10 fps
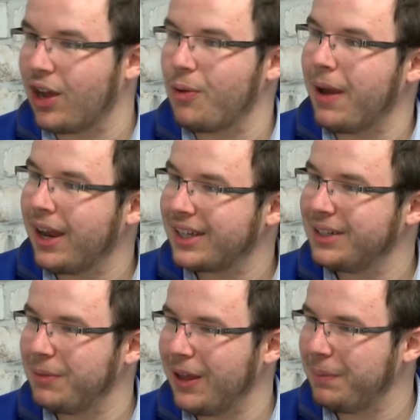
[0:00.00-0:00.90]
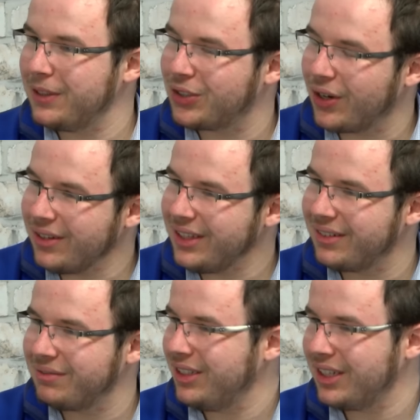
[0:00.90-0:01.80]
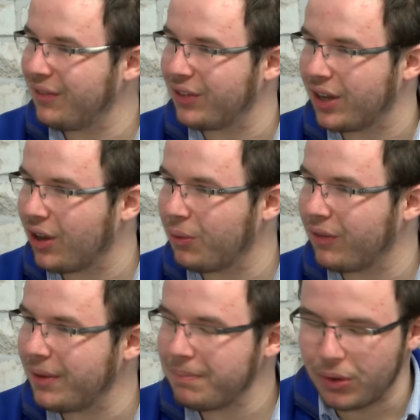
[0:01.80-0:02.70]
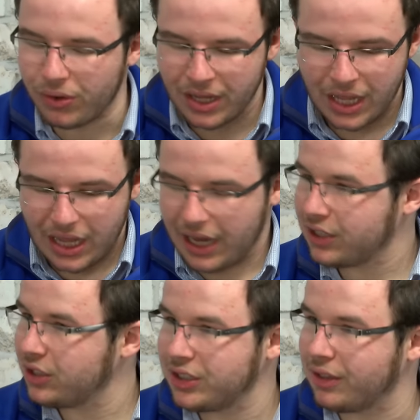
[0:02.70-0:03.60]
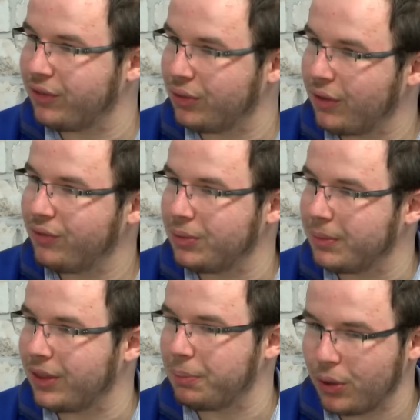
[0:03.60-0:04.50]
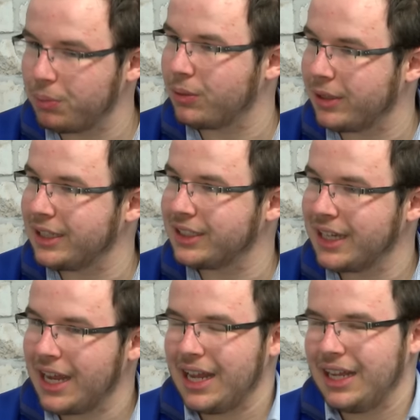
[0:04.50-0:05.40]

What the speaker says: they go back and maybe try? You never know with him. But I just think for Rotherham, the problem is